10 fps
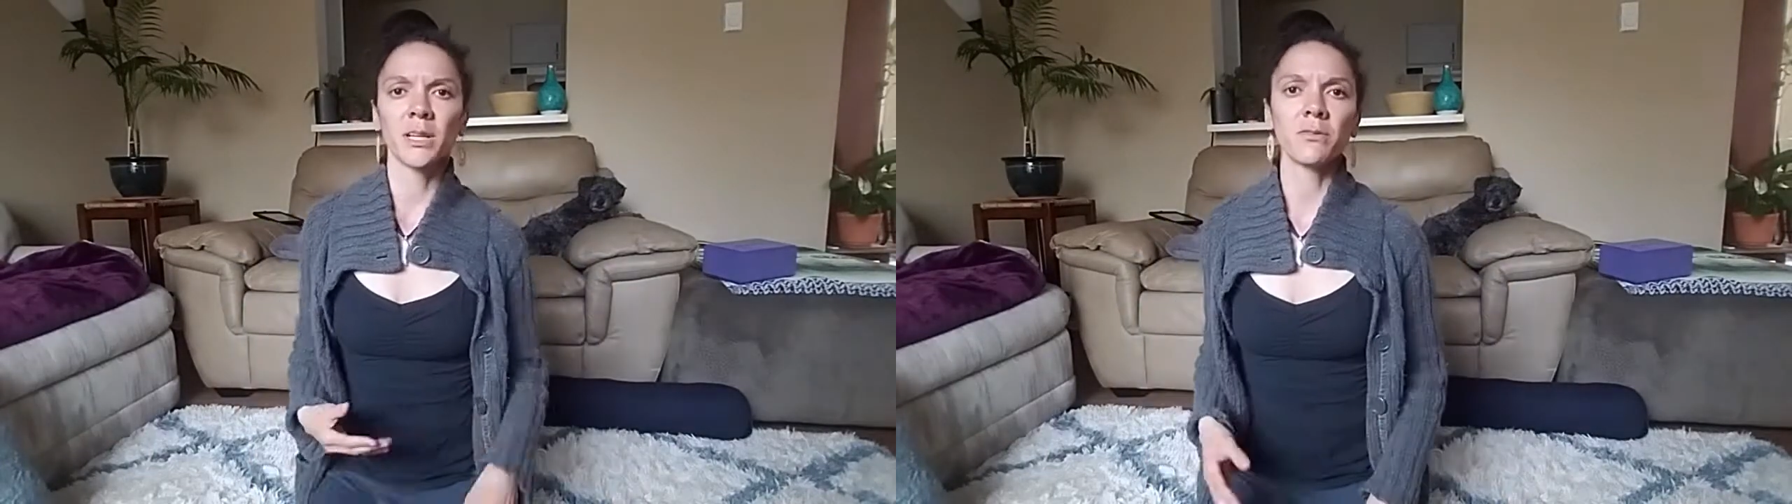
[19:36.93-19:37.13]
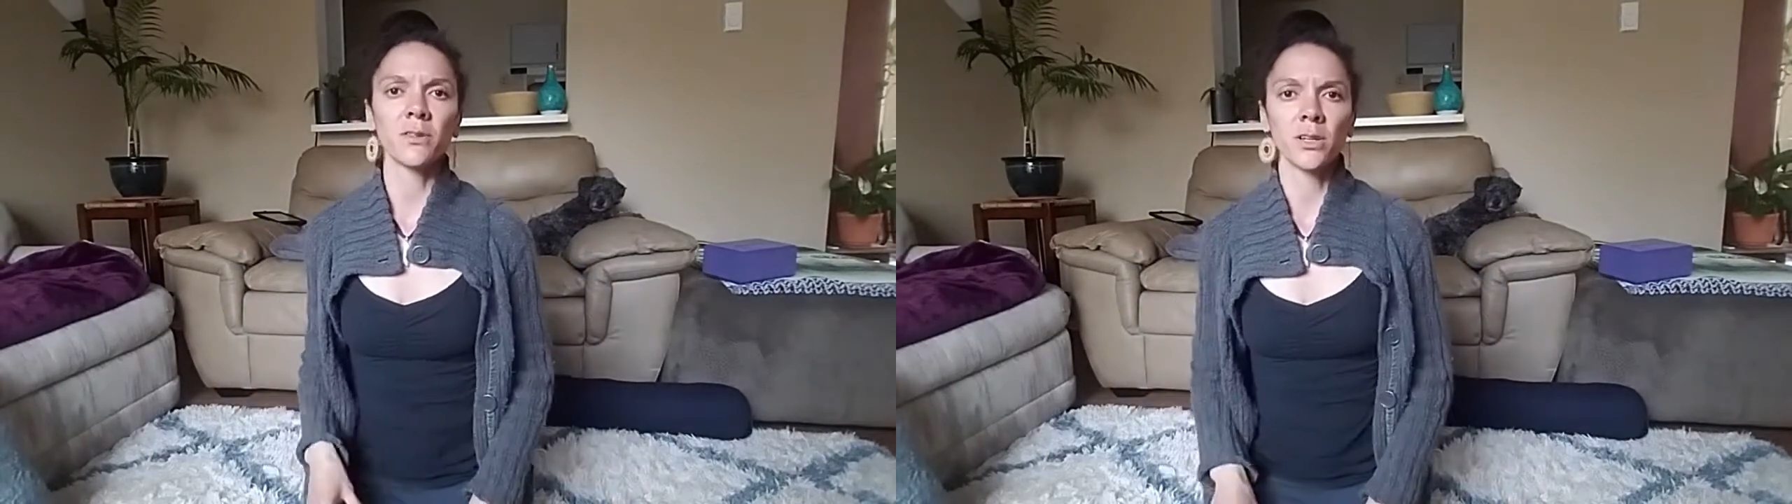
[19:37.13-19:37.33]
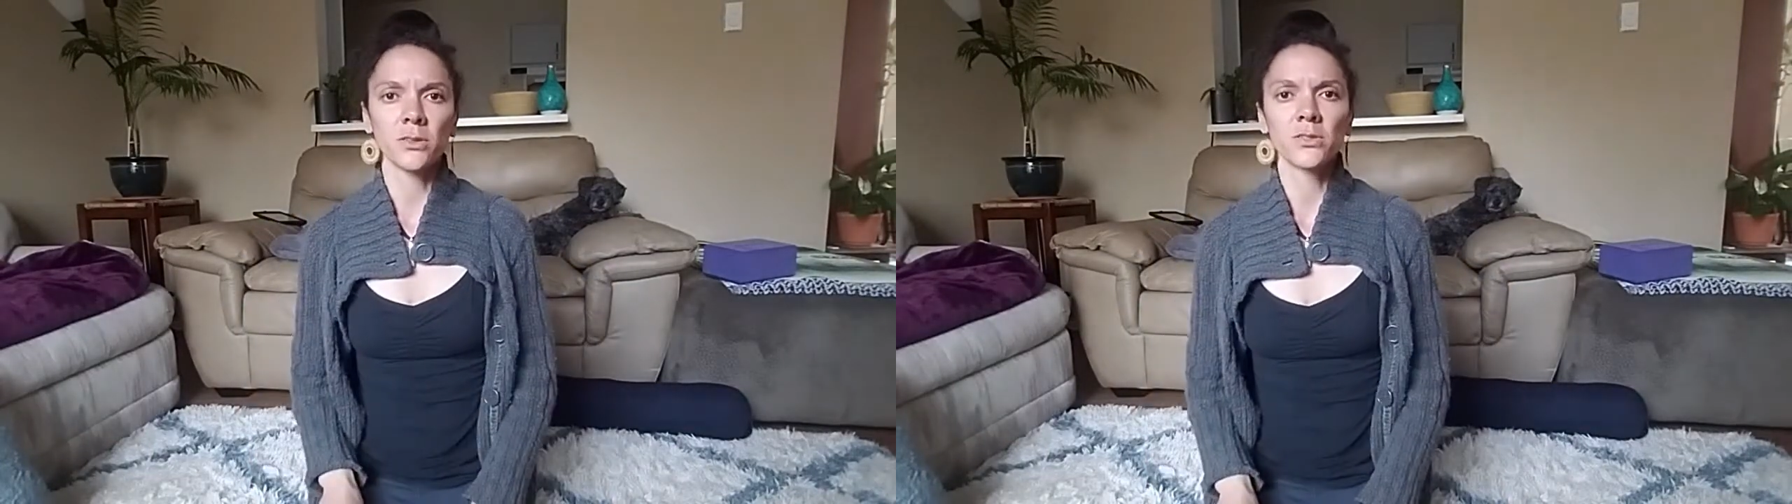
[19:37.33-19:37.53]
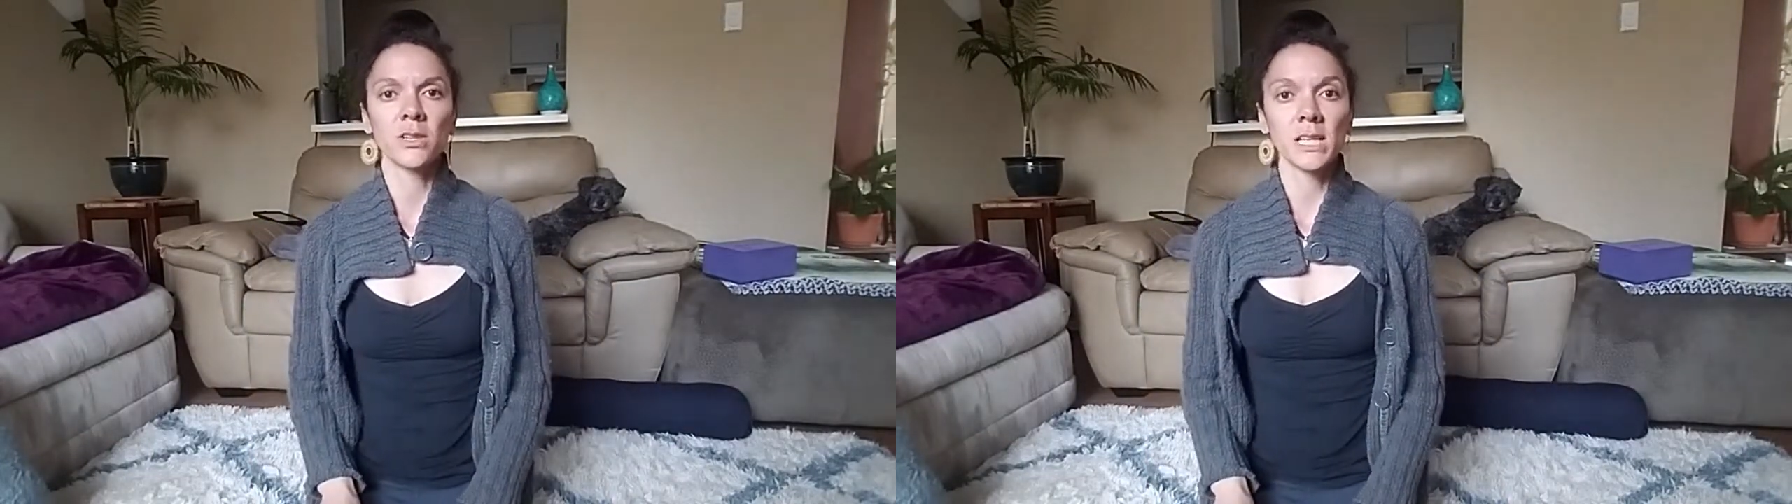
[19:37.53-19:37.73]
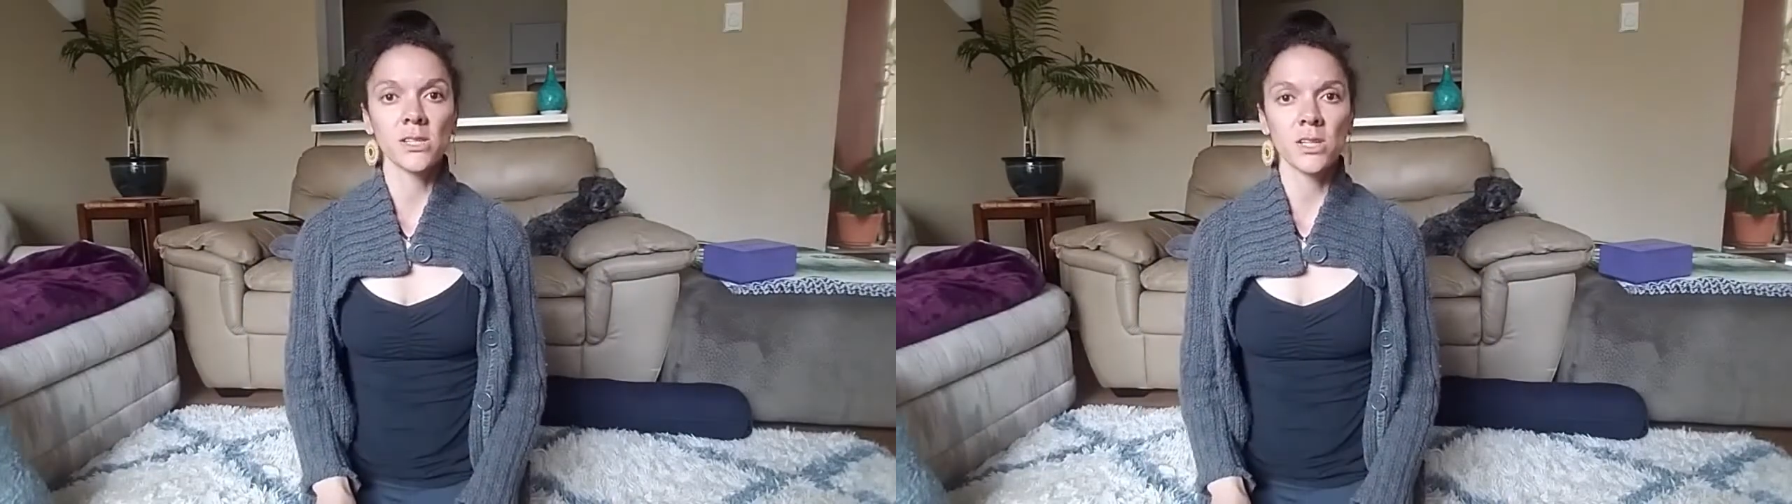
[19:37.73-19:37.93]
flow, so
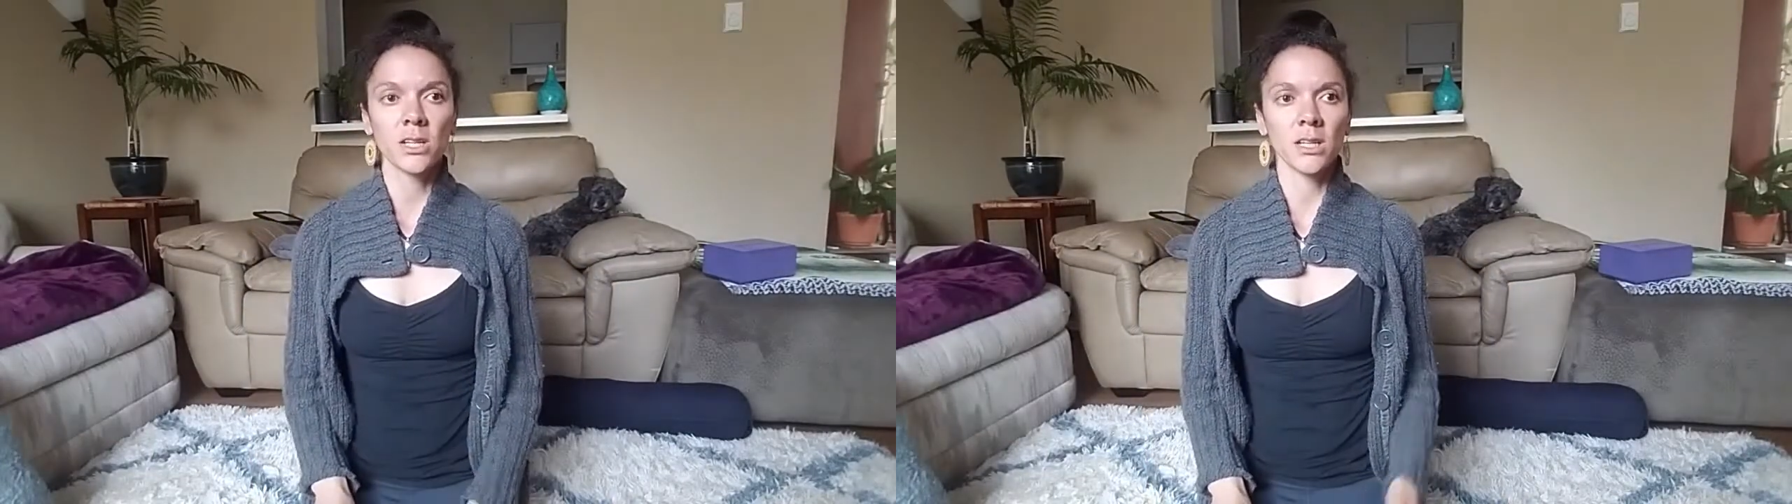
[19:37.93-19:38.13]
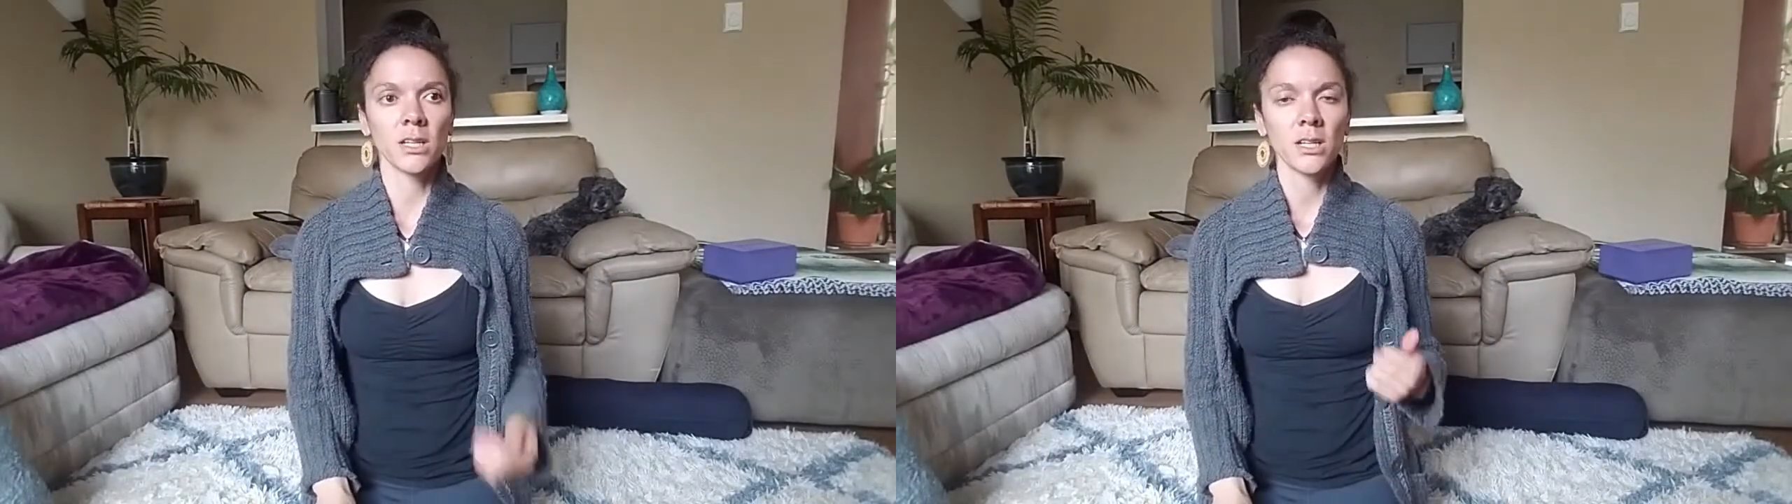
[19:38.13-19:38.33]
that's good.